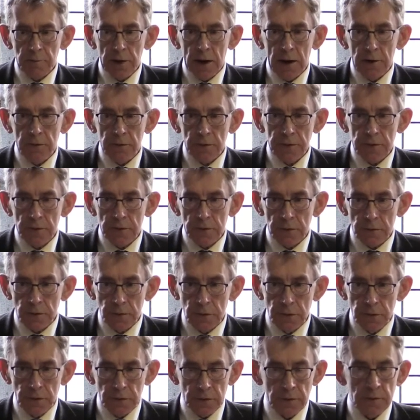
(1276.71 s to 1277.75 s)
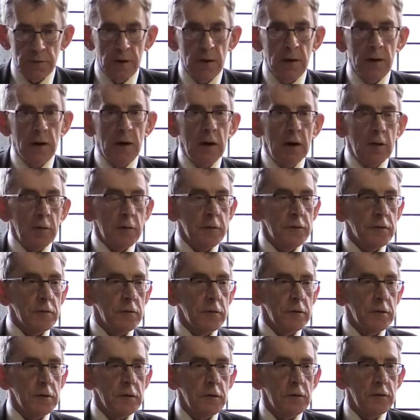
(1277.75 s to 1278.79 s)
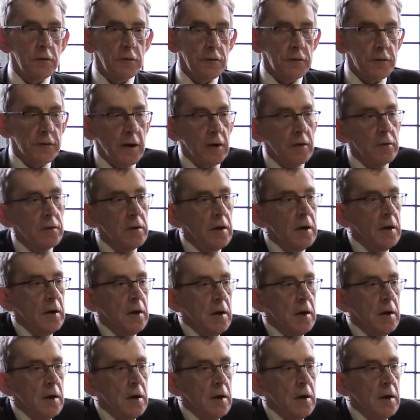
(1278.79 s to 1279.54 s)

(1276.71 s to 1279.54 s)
Patrick's Institution was going to close down.